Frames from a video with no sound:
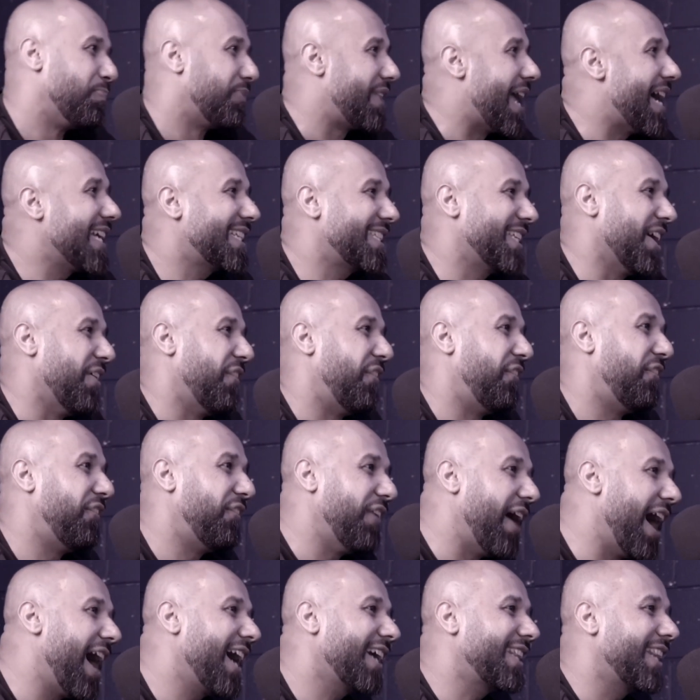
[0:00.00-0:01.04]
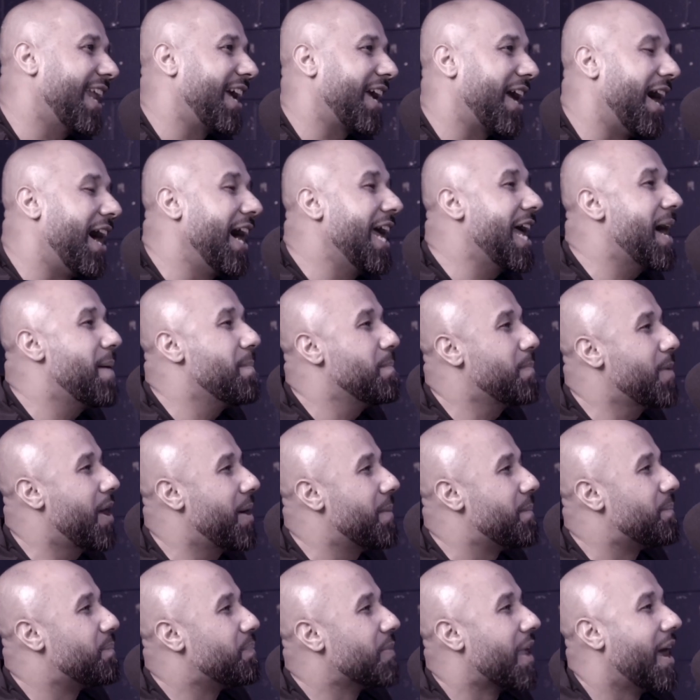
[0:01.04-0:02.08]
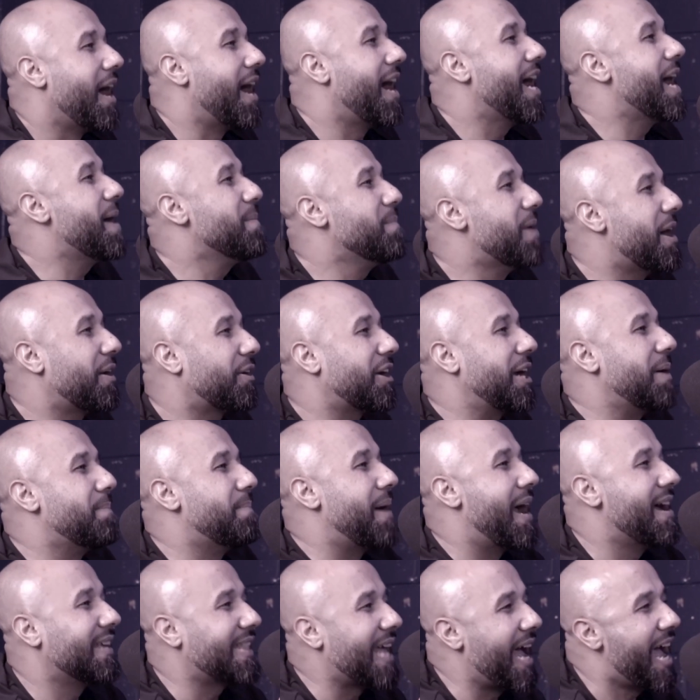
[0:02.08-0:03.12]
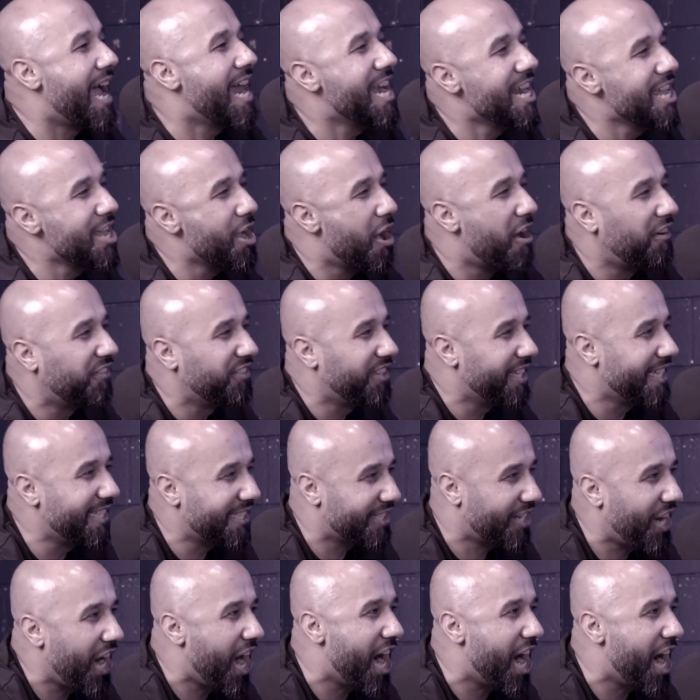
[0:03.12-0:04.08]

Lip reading: That's the fact. Like I am not gonna marry any of these